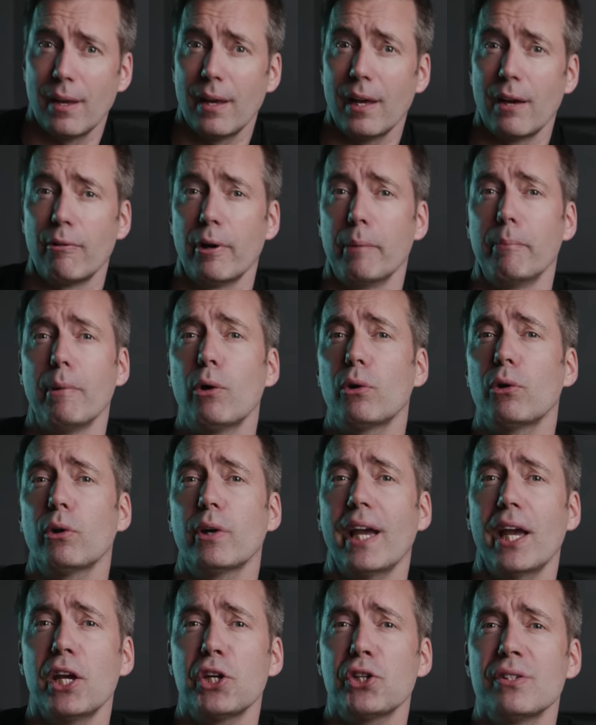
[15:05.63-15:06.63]
A remote
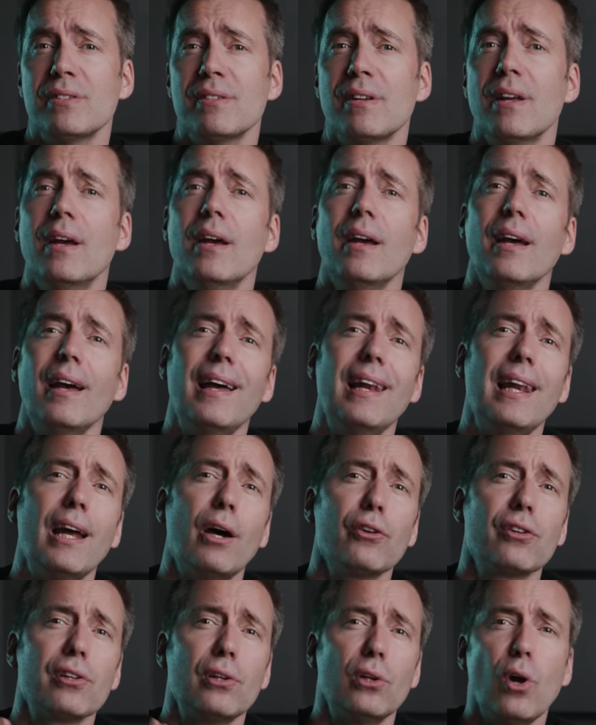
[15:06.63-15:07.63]
location
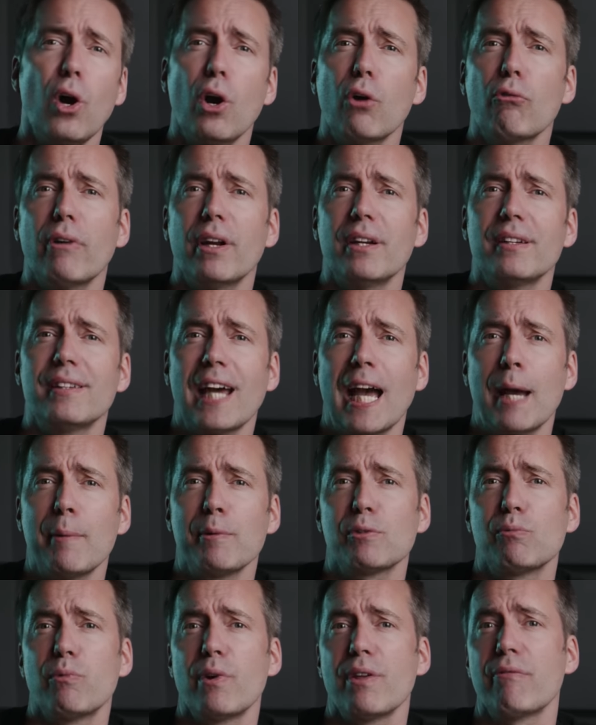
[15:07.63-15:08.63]
allows long run
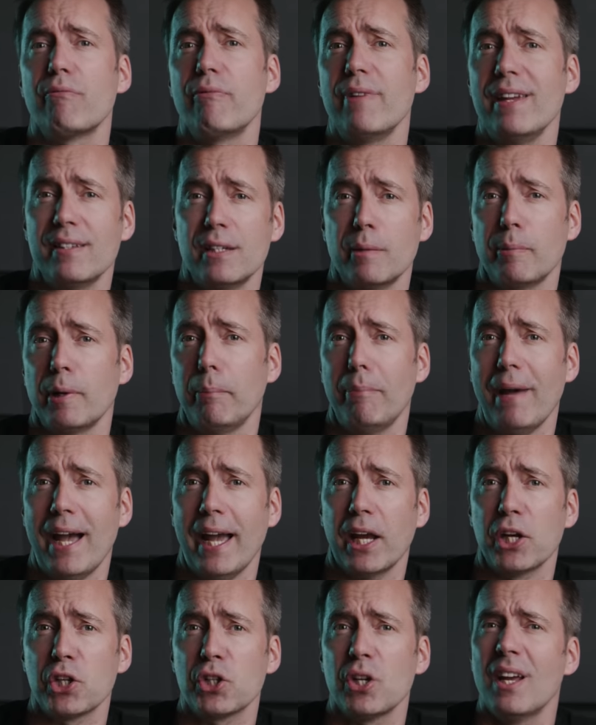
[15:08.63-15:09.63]
times with reasonable
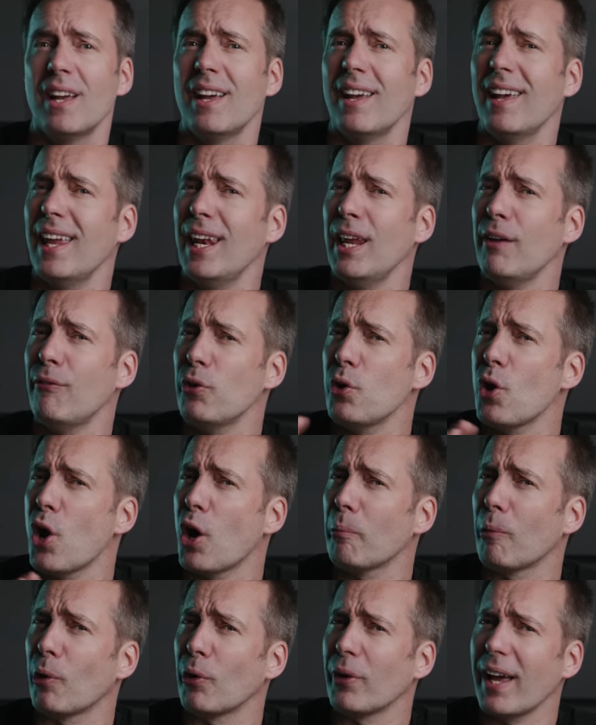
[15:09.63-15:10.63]
baggage, and if you
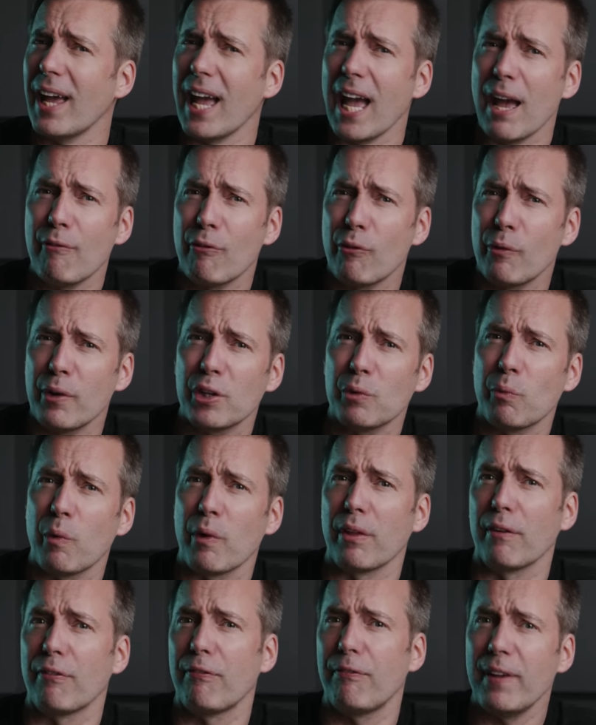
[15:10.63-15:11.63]
are on Mount Everest
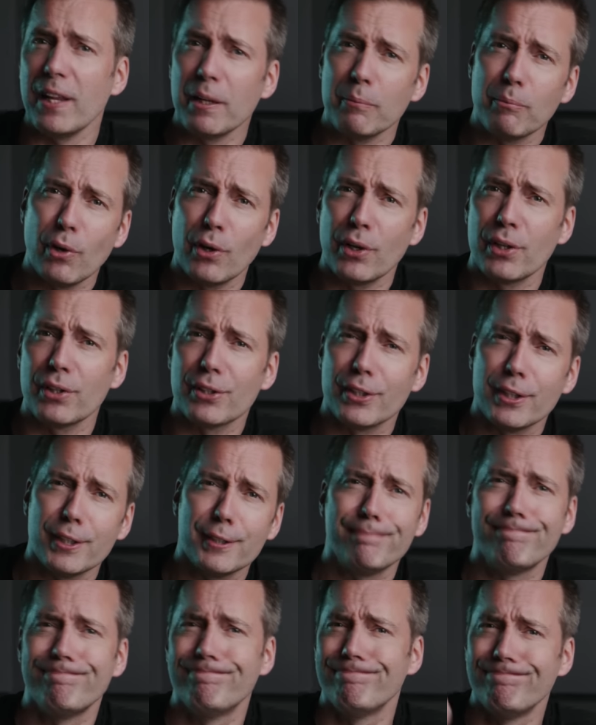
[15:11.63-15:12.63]
with a field
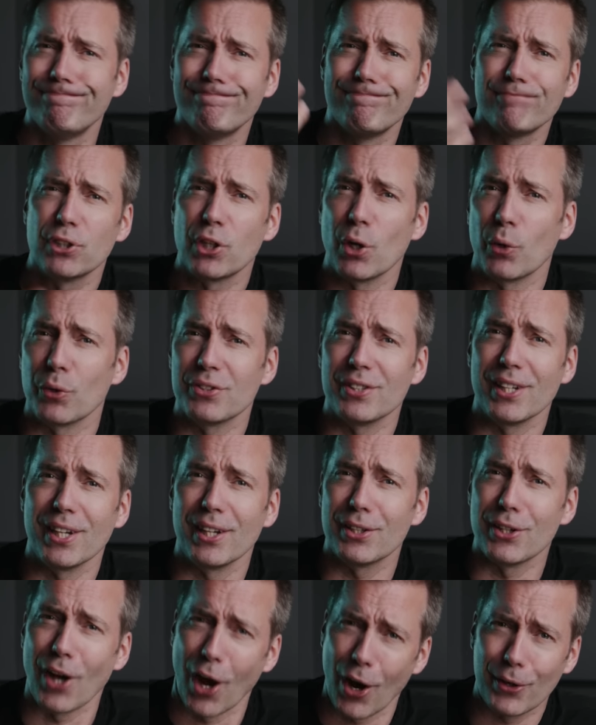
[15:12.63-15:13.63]
monitor, go see
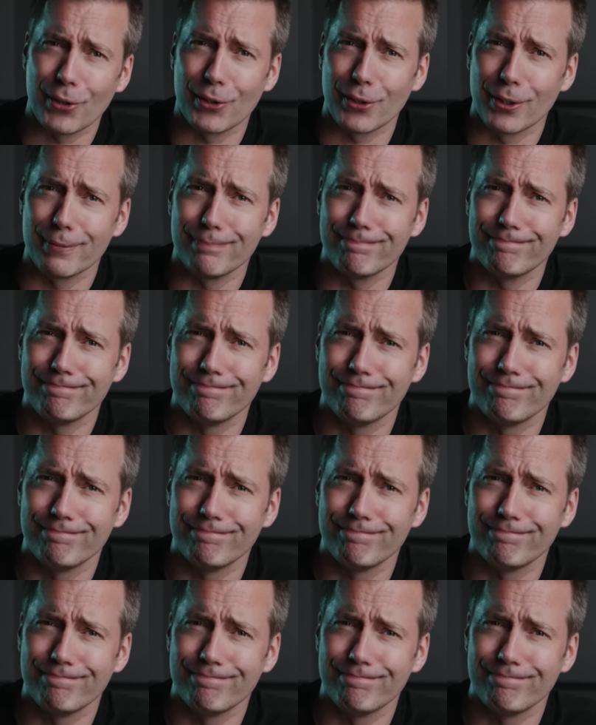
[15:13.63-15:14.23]
a doctor.